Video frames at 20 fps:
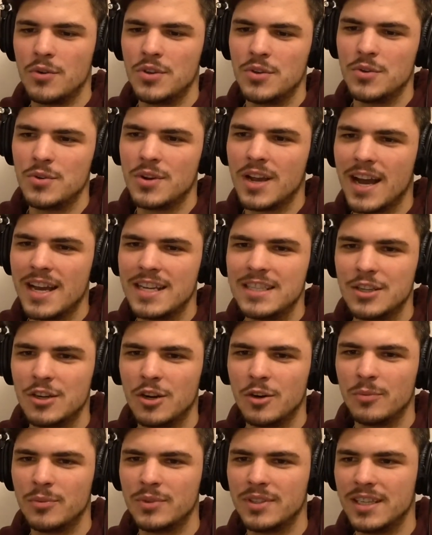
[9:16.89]
You guys
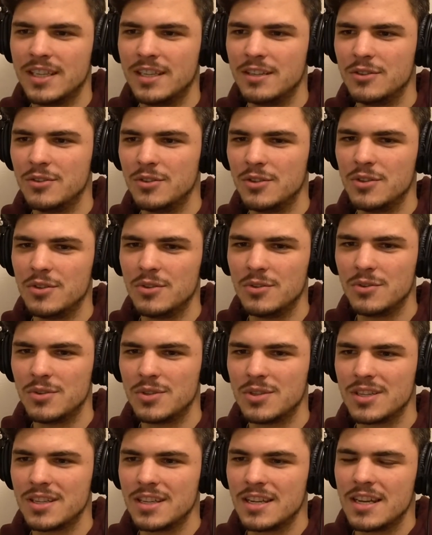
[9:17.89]
opt in to
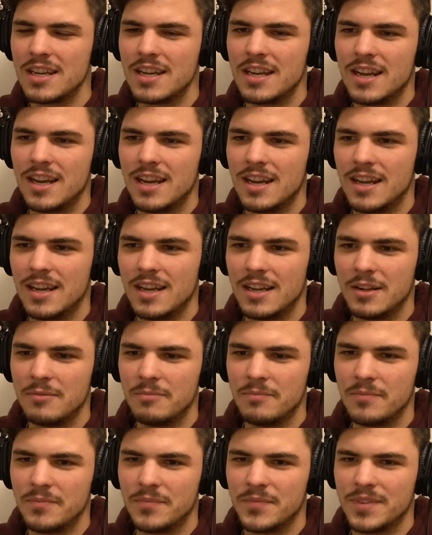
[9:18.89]
use
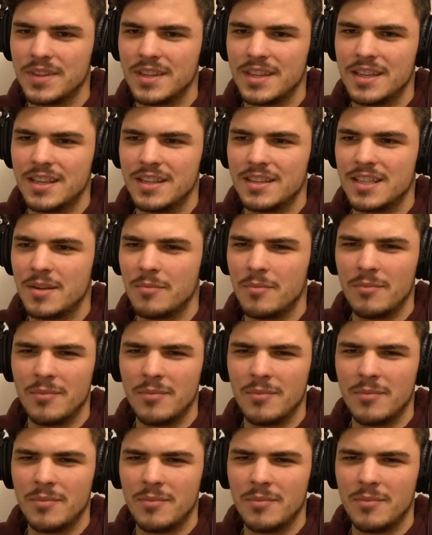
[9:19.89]
some